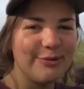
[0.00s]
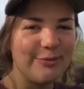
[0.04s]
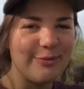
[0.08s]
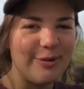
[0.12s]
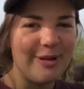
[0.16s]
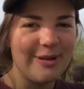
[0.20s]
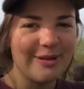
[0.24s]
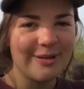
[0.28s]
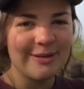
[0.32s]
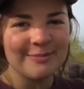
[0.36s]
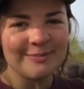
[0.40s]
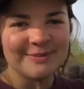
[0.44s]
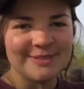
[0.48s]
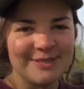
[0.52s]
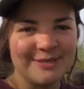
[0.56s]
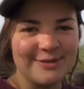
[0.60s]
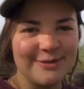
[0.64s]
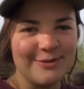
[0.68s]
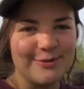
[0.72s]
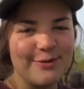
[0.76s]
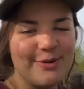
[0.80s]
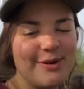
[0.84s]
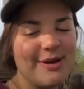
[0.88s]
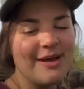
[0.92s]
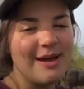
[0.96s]
Welcome
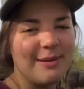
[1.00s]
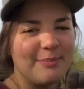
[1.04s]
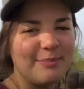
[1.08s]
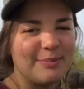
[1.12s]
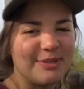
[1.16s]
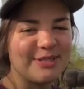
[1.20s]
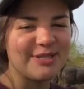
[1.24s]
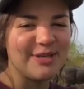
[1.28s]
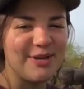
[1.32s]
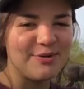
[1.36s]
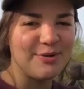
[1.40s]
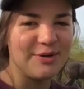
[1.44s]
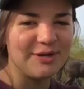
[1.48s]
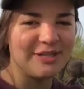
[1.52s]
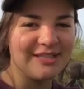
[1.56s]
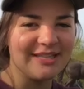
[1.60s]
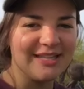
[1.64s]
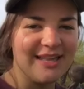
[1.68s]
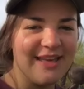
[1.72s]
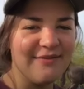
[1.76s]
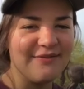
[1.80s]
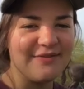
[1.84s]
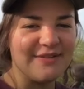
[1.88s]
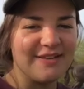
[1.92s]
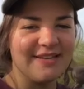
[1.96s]
to episode
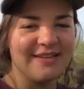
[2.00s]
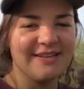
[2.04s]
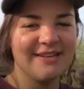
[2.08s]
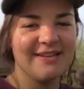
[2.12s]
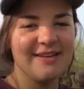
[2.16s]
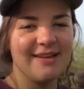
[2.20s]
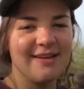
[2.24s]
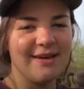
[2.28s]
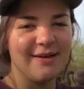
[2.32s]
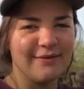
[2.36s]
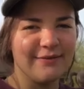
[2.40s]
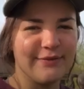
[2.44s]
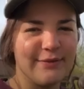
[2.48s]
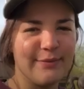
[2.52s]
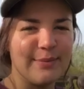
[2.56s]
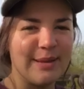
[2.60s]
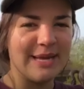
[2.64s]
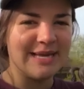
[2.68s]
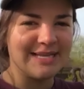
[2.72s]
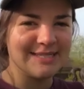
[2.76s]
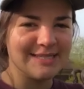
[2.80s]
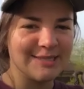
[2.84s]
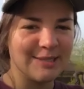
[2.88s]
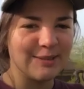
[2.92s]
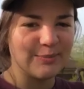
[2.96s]
11 of
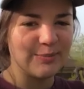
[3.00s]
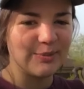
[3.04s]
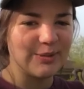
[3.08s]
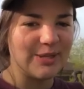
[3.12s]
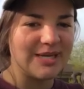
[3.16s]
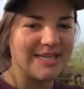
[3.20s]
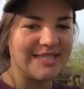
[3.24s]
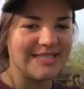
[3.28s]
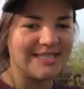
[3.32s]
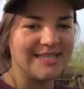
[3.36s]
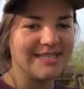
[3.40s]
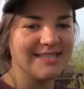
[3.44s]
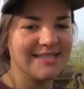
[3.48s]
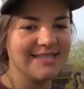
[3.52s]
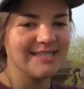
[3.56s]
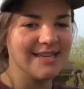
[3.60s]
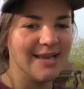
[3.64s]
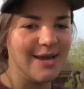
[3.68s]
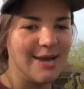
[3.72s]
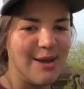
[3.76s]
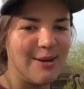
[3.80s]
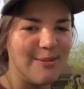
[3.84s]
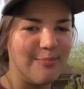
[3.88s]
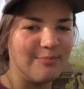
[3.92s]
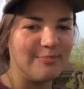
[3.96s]
Amazing Places.
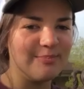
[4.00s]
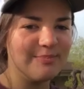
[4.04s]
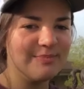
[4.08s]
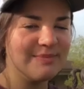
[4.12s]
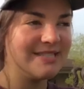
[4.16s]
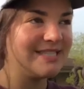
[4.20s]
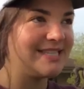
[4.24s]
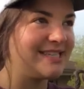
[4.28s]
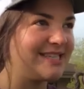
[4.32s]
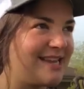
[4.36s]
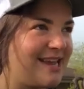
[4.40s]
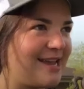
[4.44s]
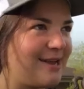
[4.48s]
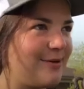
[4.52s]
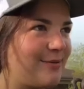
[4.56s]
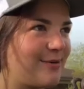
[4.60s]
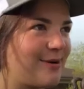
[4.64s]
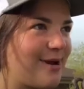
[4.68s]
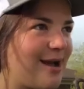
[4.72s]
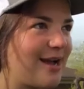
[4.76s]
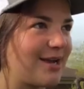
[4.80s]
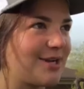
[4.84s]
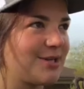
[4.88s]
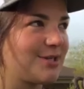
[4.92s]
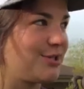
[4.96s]
Um, today we're
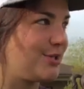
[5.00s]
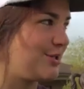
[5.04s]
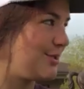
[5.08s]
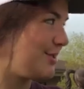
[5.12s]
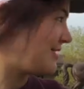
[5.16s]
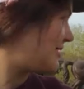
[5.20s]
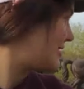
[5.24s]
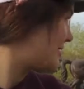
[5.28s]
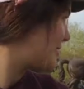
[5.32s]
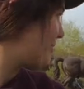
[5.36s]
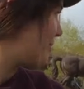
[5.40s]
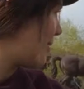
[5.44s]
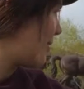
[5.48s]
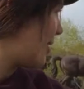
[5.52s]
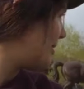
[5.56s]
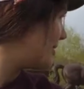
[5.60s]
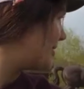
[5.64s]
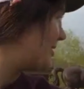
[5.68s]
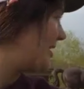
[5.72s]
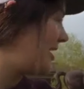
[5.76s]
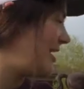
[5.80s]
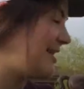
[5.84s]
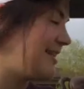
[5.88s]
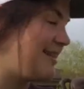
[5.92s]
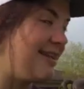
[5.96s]
actually
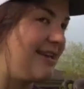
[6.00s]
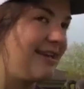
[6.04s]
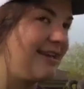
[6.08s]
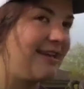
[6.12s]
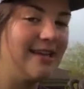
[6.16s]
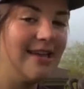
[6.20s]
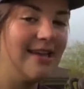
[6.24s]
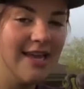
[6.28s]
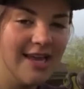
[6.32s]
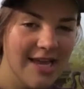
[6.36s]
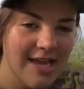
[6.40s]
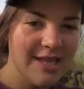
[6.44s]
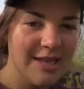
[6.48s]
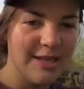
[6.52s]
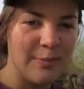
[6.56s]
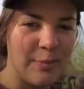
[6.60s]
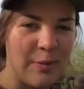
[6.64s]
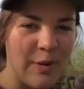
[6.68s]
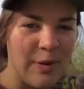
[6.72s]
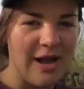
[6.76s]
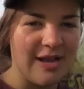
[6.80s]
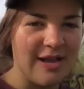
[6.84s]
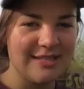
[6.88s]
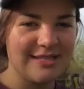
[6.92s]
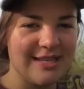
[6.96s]
spotlighting the
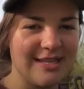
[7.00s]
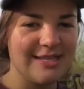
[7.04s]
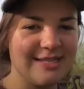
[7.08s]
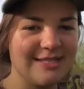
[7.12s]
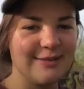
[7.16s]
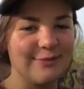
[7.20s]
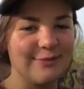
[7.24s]
process